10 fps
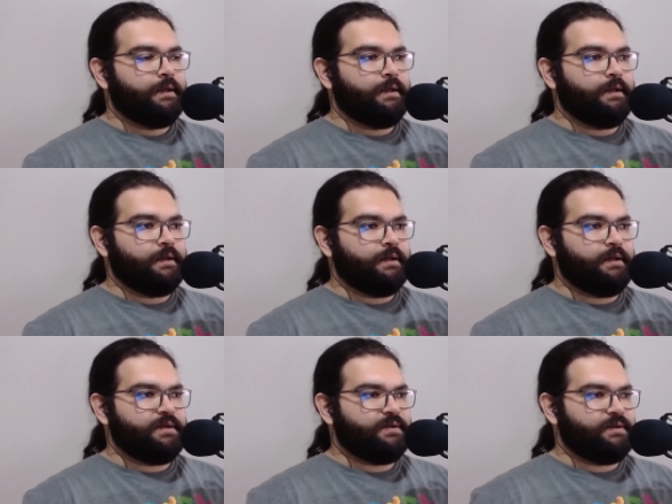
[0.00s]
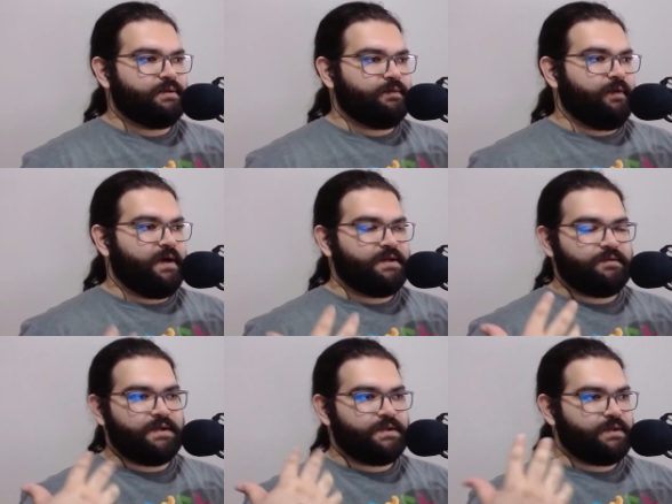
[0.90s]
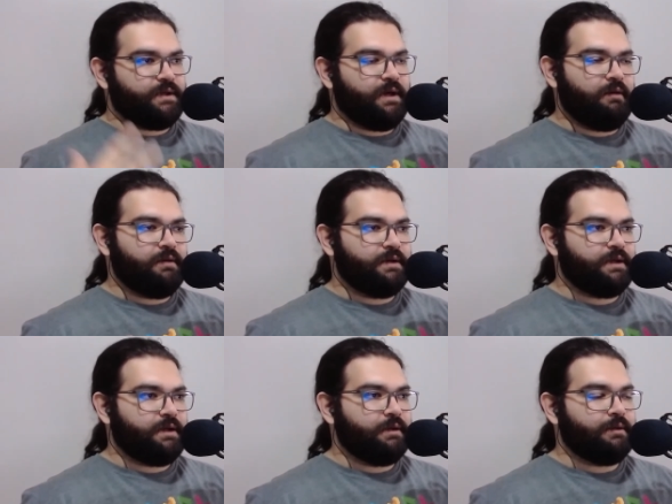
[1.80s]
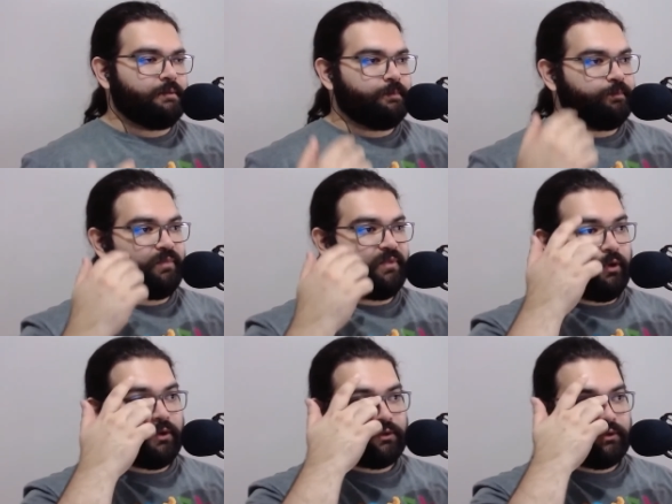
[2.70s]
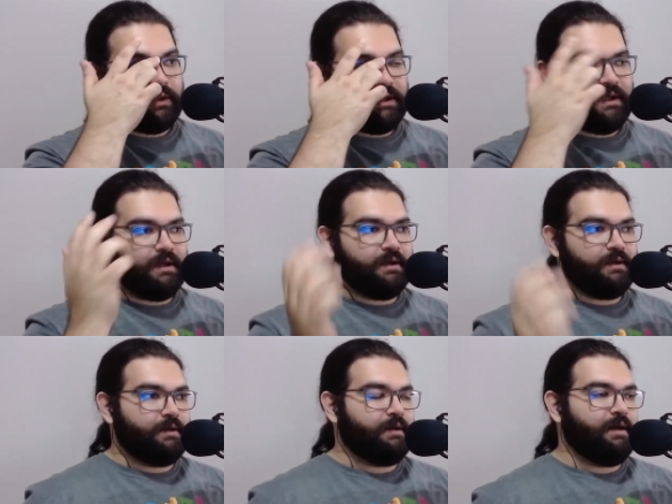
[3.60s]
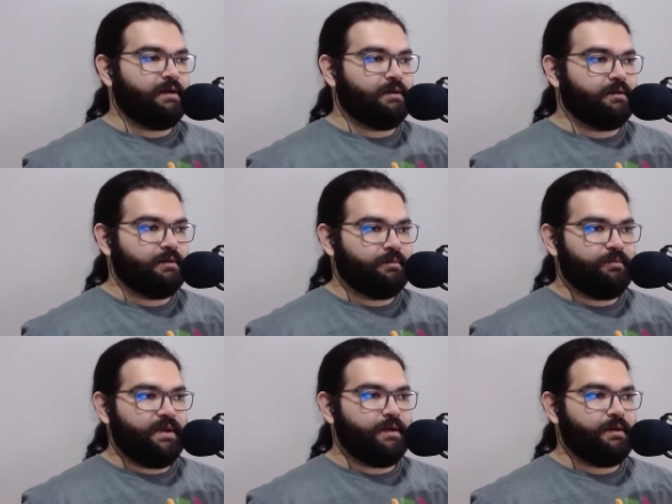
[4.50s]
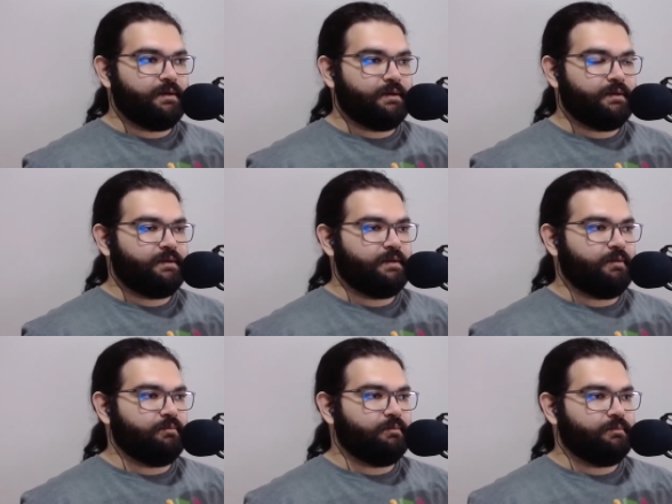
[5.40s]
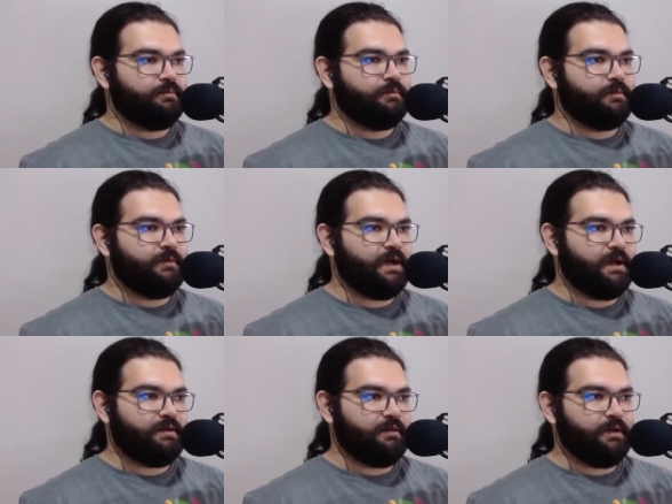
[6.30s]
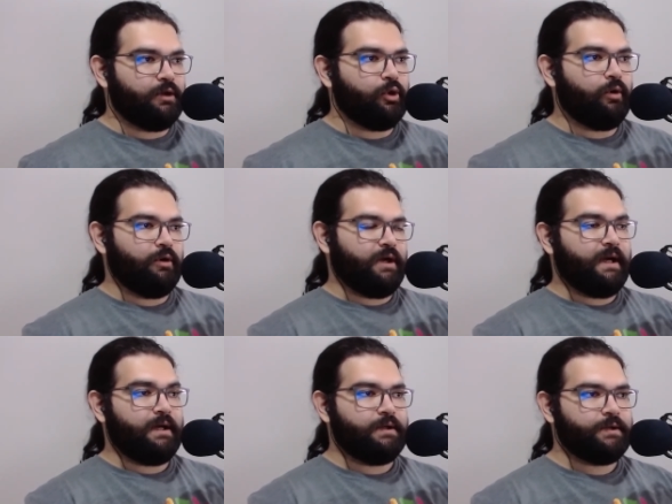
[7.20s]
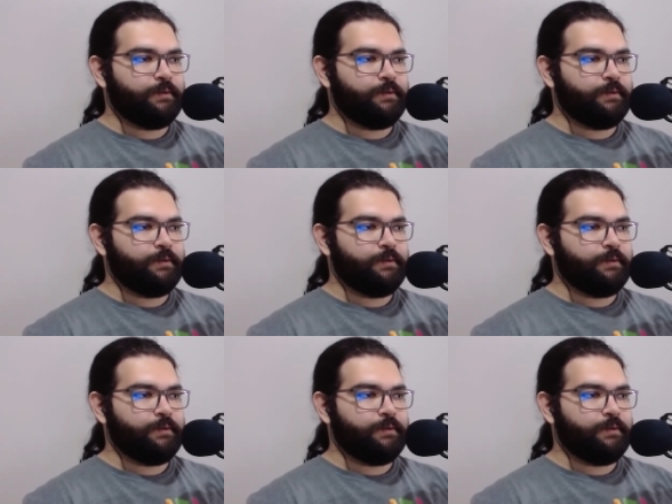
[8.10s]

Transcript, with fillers: uh, his face was covered in dirt. He had a little beard, some relatively long hair.